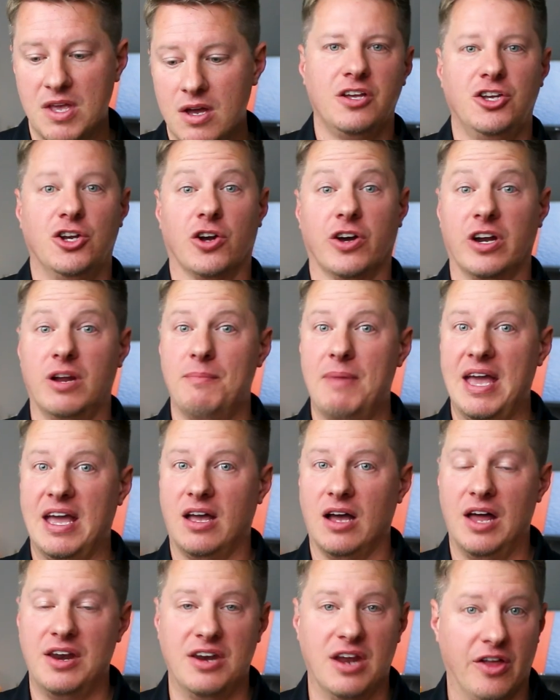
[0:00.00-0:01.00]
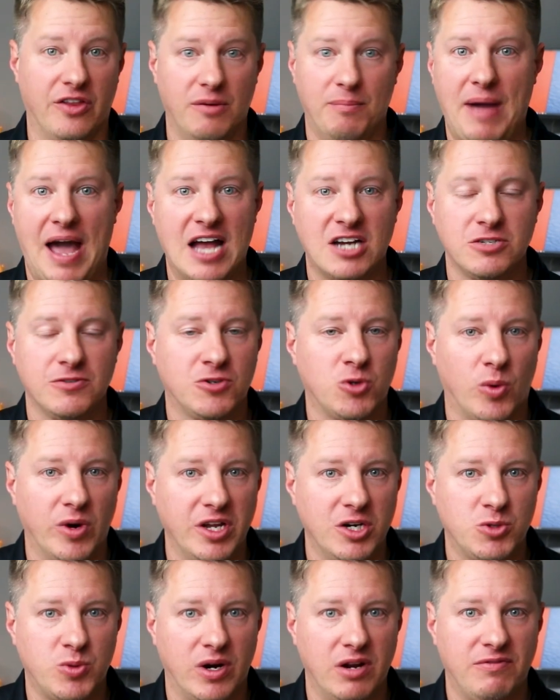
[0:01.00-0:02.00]
You're gonna make another batch of
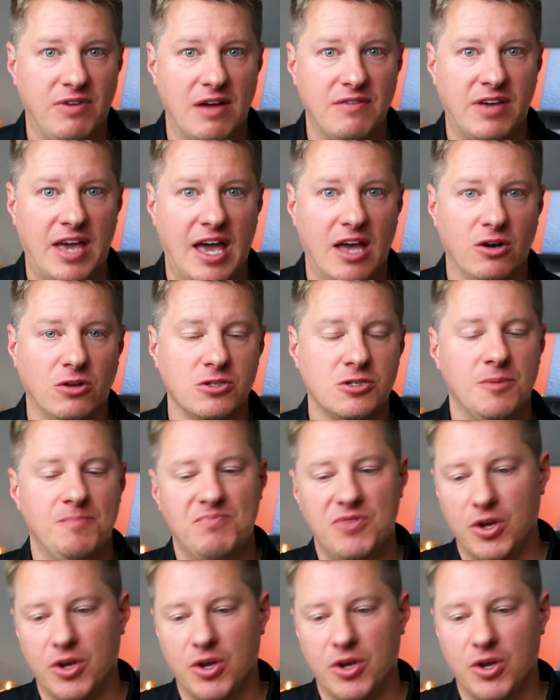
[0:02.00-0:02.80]
20 to 25 candles.